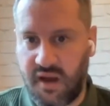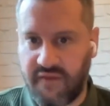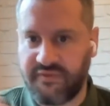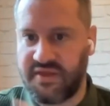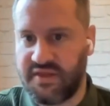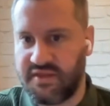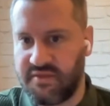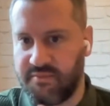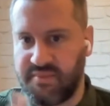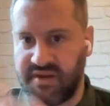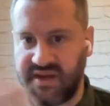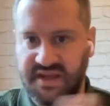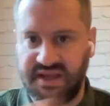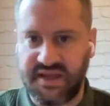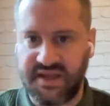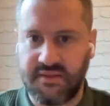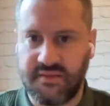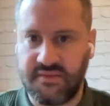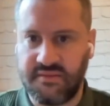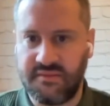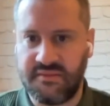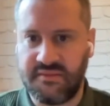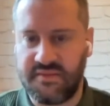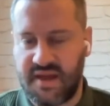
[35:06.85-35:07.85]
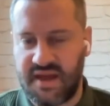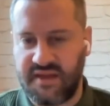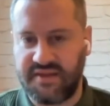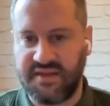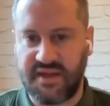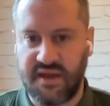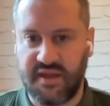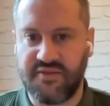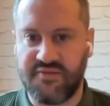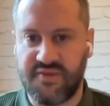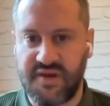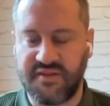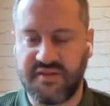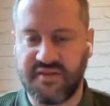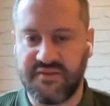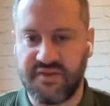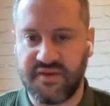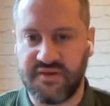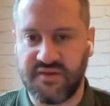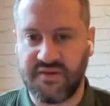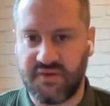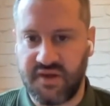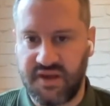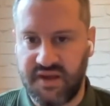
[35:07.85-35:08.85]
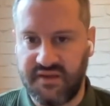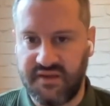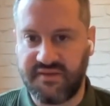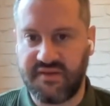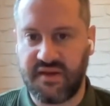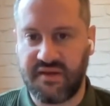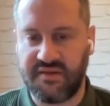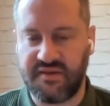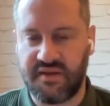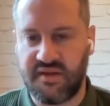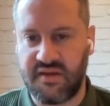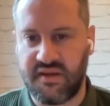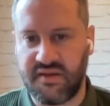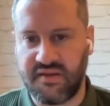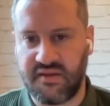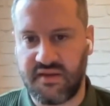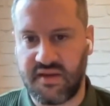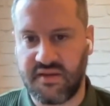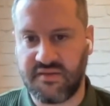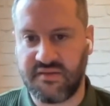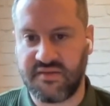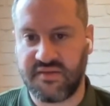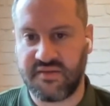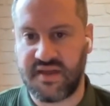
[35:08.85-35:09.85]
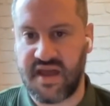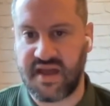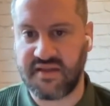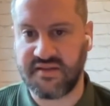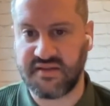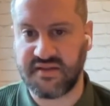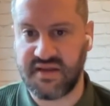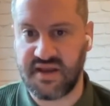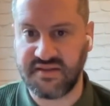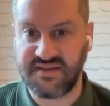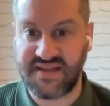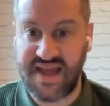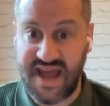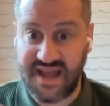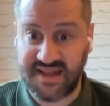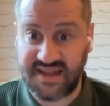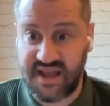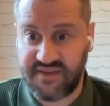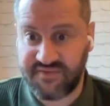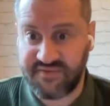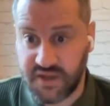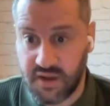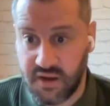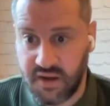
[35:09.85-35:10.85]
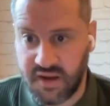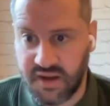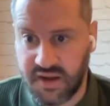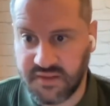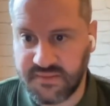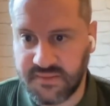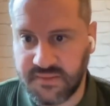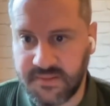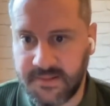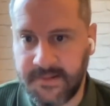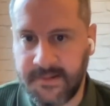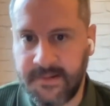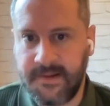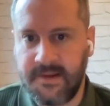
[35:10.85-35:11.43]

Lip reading: other than being at the other end of it, right, as a candidate and having hired.